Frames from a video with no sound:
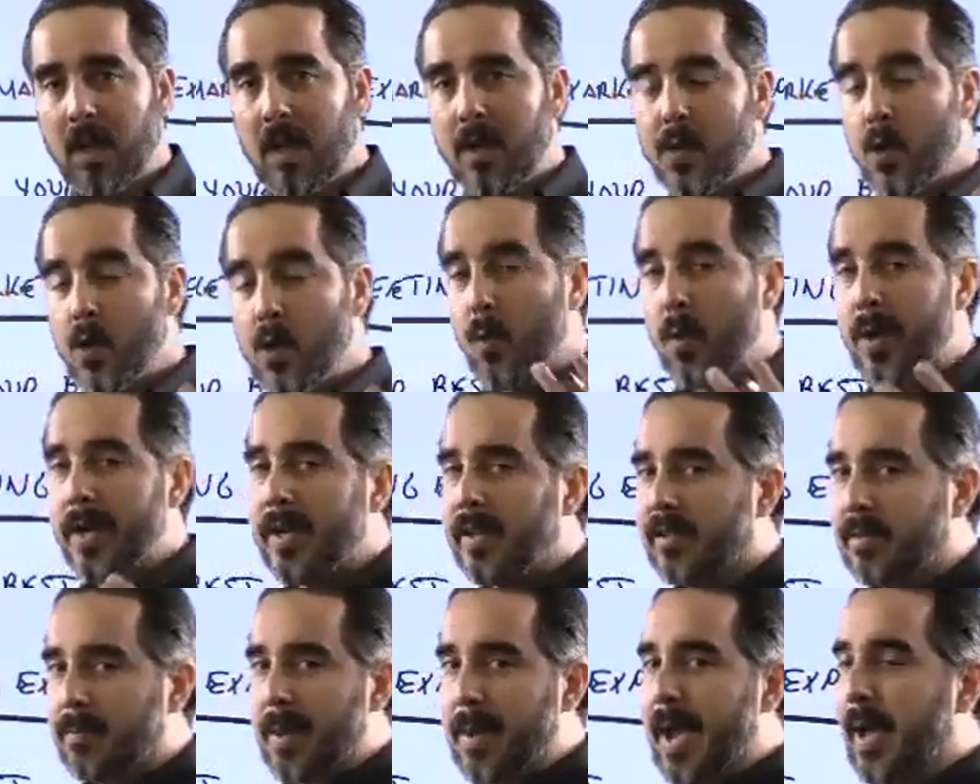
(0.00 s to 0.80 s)
You win
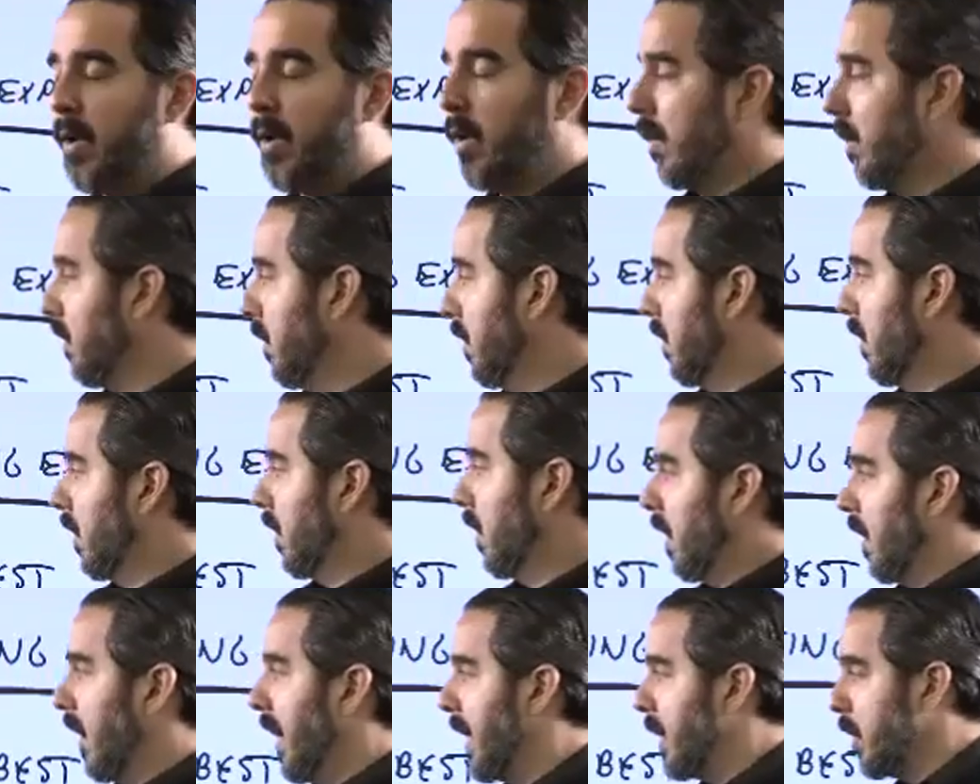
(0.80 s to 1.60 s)
this battle
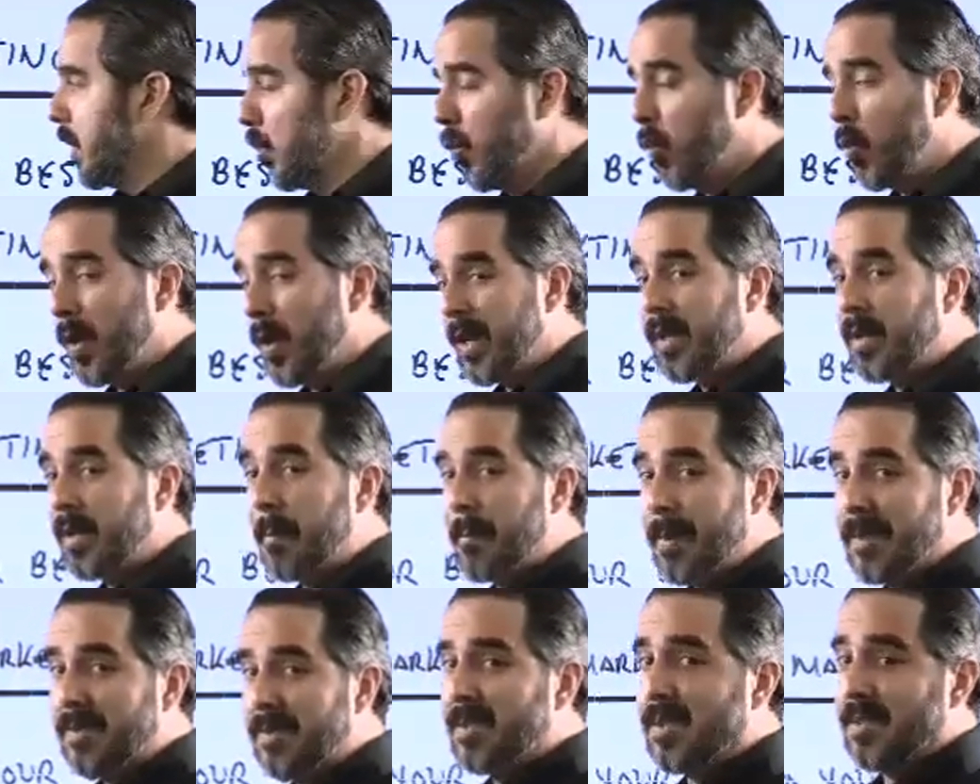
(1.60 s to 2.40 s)
and you win the
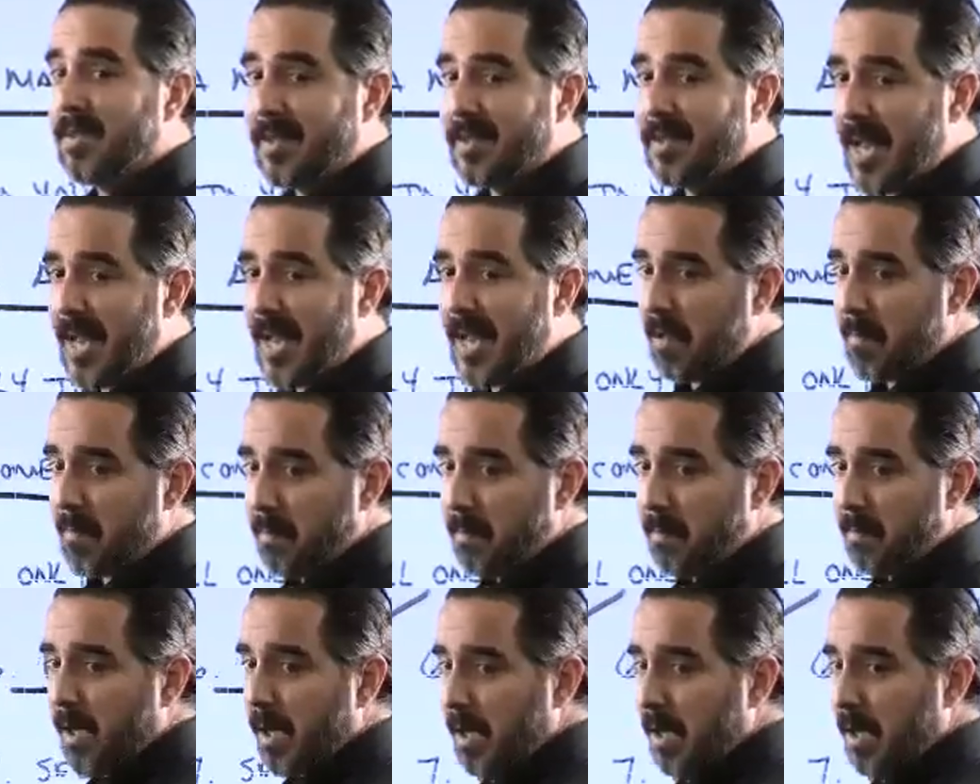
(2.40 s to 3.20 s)
business game
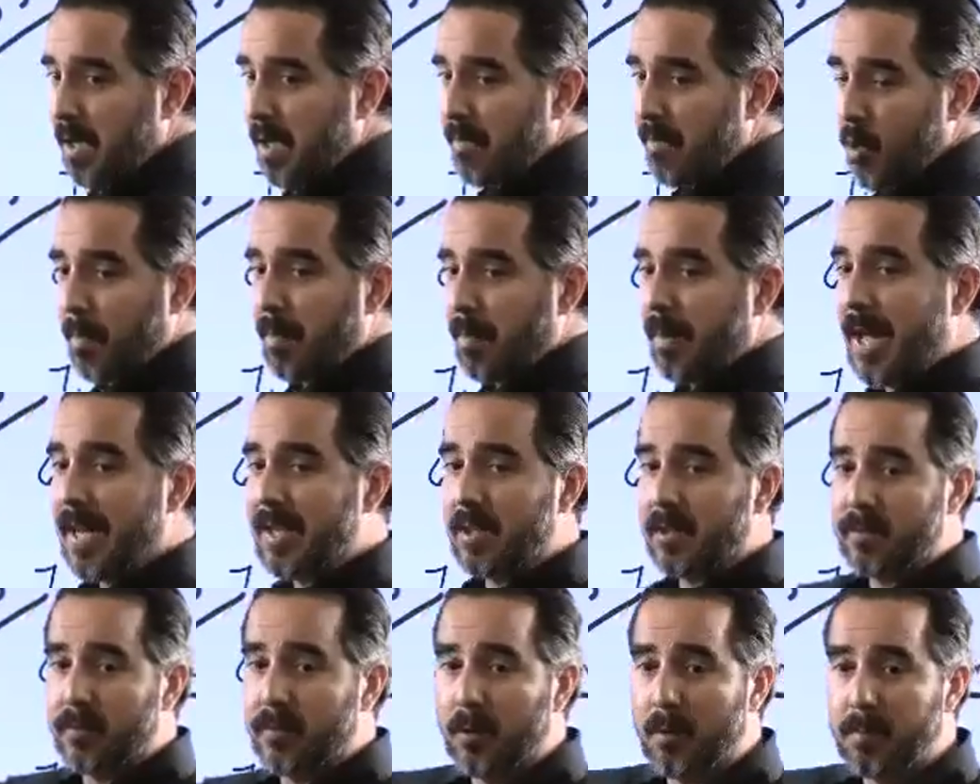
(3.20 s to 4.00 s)
if you apply
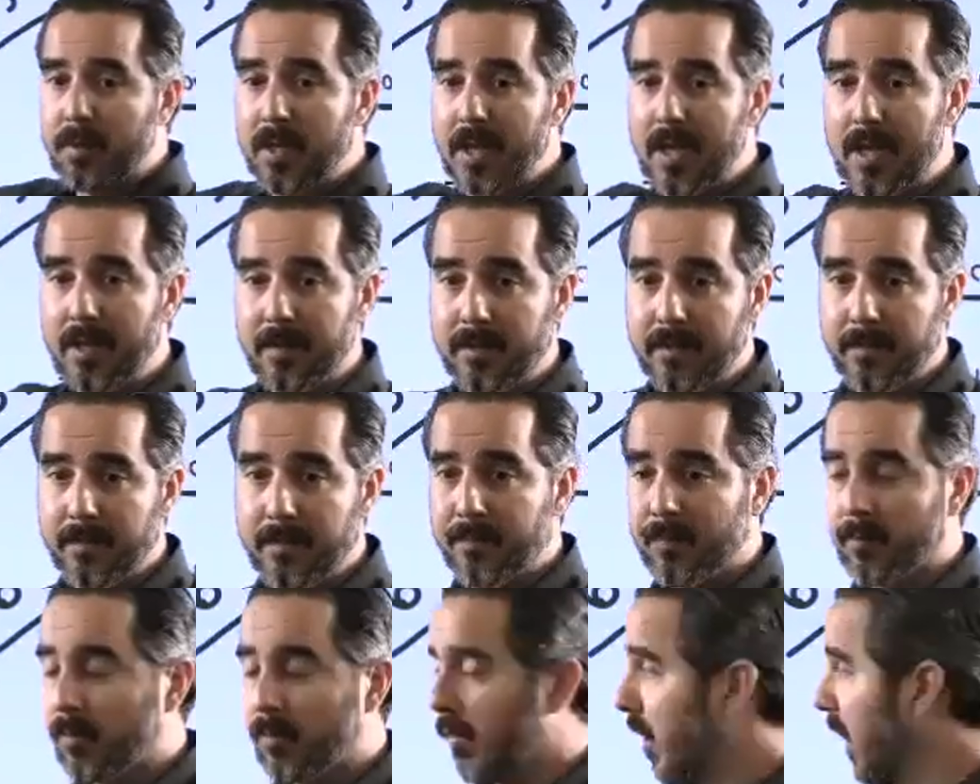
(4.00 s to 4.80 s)
this formula,
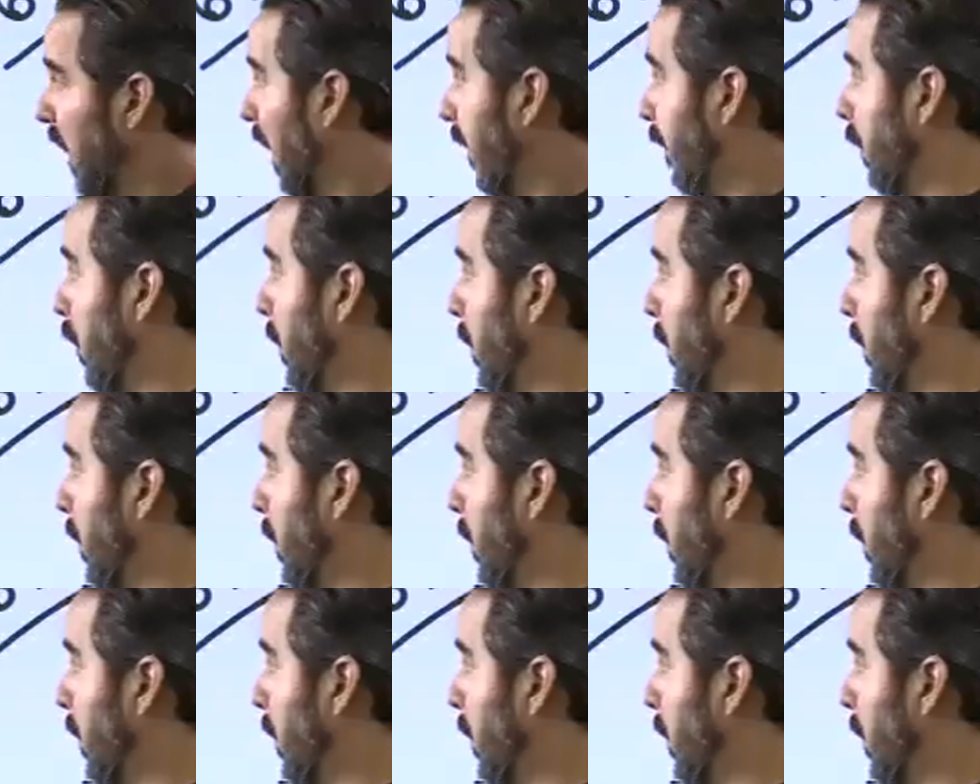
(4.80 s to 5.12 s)
if you're